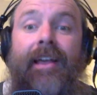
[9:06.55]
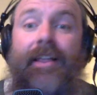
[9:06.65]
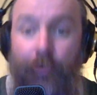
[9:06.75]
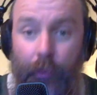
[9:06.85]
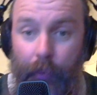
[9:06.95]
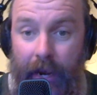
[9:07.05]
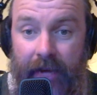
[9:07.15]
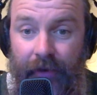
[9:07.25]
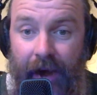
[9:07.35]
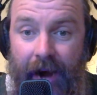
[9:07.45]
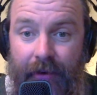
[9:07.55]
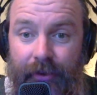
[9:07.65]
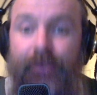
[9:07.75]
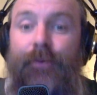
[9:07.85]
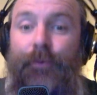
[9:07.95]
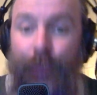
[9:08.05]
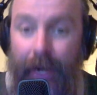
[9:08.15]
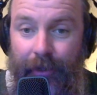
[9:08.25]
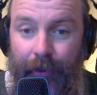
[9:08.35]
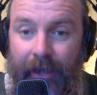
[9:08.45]
that were waiting for hours,
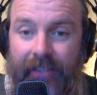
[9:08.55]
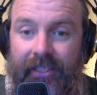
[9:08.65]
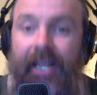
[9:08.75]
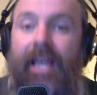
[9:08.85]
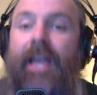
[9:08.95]
ready to watch it,